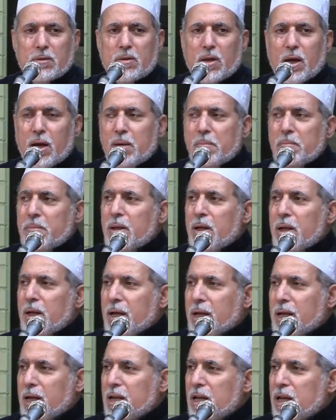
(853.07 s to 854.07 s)
Time
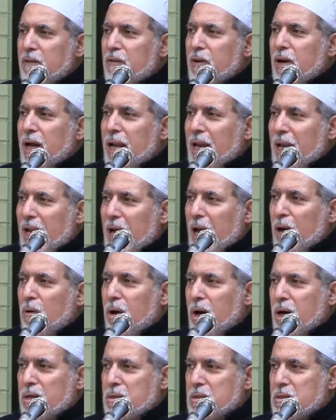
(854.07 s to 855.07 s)
can never allow
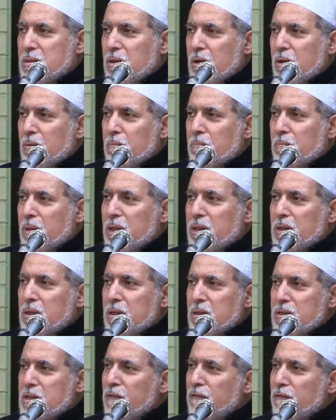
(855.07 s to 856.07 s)
us.
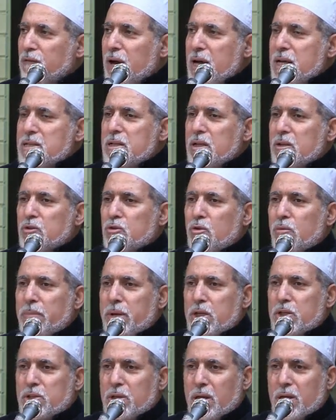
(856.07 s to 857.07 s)
But suffice it to
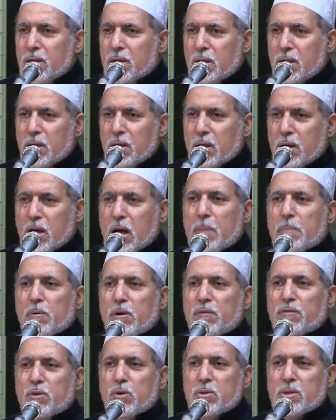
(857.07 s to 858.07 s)
mention a couple
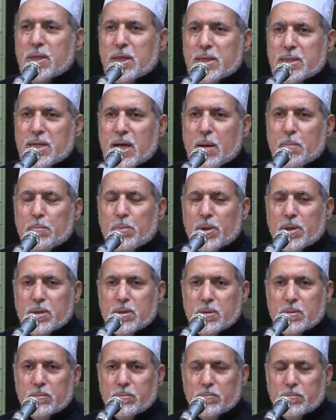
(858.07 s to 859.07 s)
of those
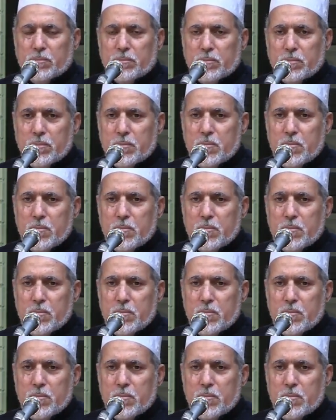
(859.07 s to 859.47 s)
examples.